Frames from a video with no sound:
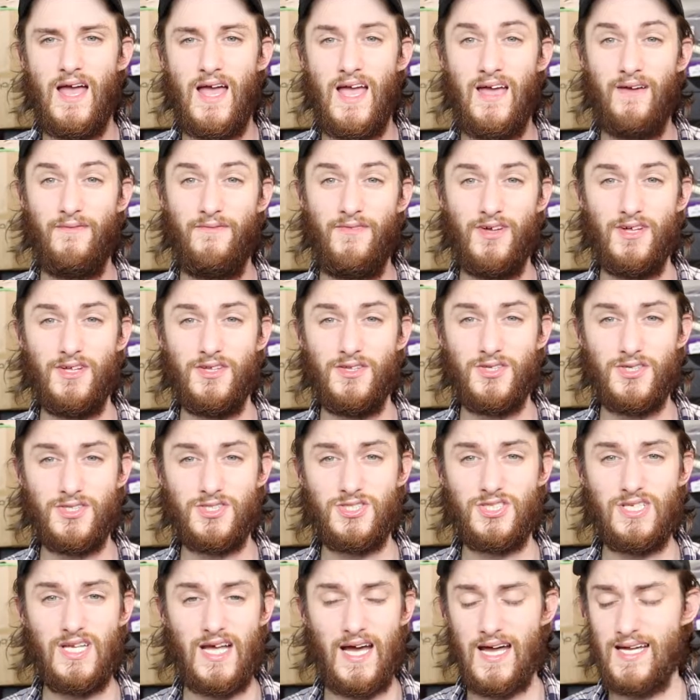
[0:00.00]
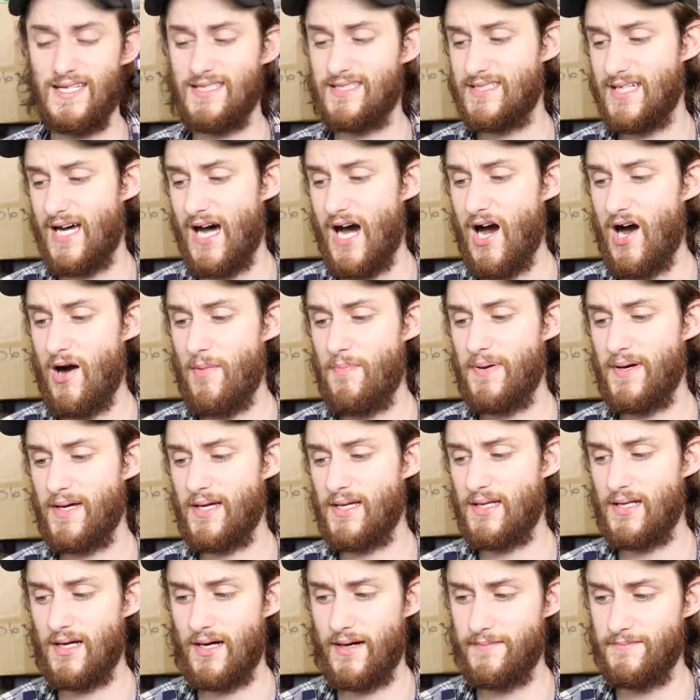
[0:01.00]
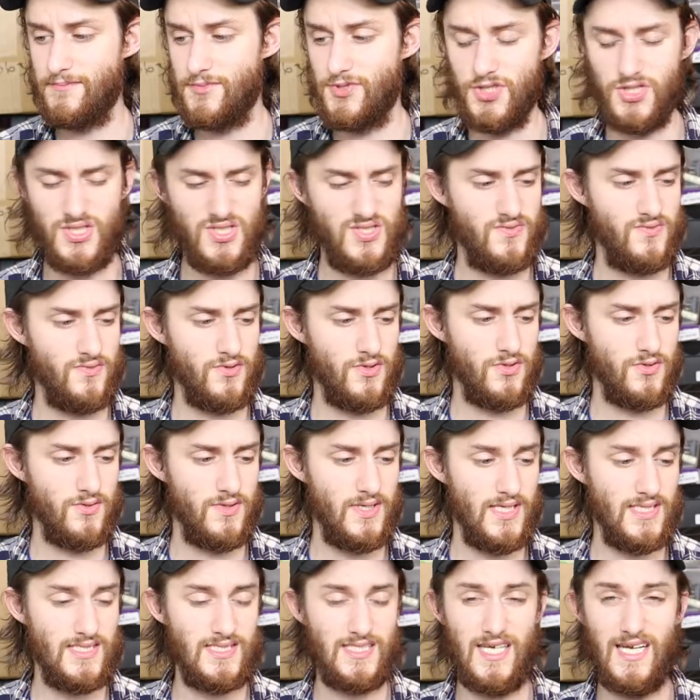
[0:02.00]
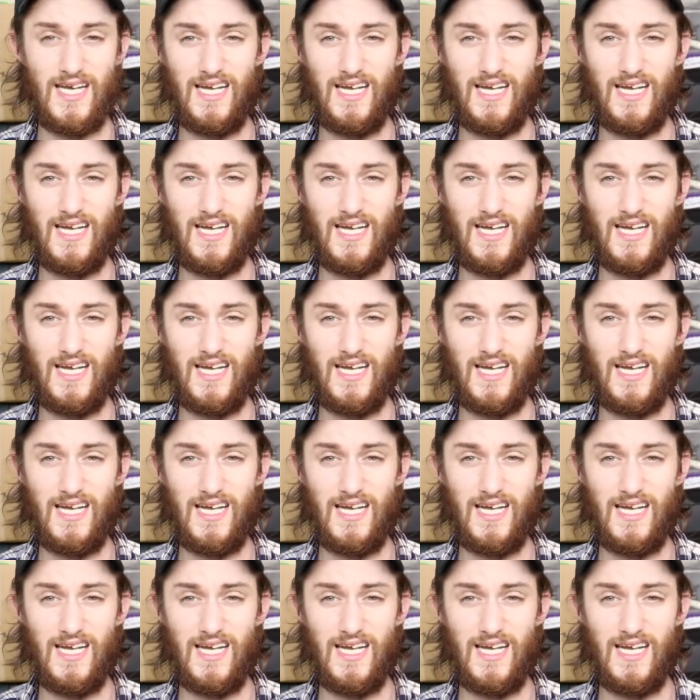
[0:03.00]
if it looks nice, I'll pick it up just for the risk,